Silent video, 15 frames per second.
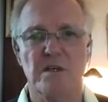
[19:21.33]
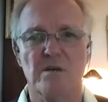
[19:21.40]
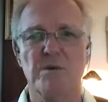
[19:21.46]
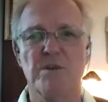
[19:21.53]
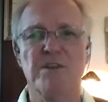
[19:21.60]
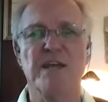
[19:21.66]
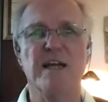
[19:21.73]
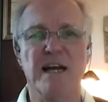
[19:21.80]

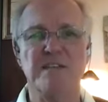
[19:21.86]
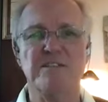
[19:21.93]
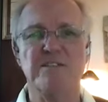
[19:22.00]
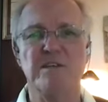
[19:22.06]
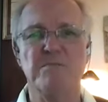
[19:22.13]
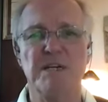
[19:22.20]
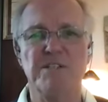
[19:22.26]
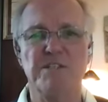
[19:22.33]
We think, I
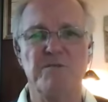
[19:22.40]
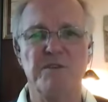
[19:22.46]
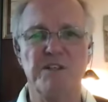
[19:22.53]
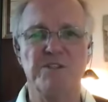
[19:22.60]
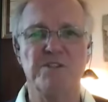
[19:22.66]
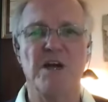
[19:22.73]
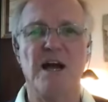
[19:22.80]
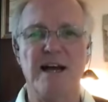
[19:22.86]
see my chief
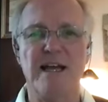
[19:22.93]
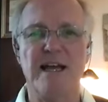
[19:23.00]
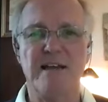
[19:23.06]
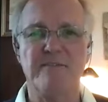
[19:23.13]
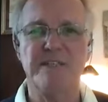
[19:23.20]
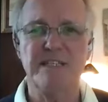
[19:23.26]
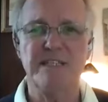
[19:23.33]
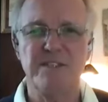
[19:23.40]
feature, I
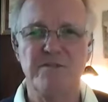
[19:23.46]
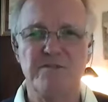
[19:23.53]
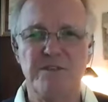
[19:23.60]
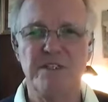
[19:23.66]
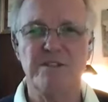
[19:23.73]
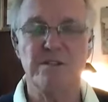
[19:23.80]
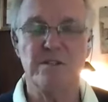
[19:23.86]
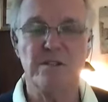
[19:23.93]
have a chief feature.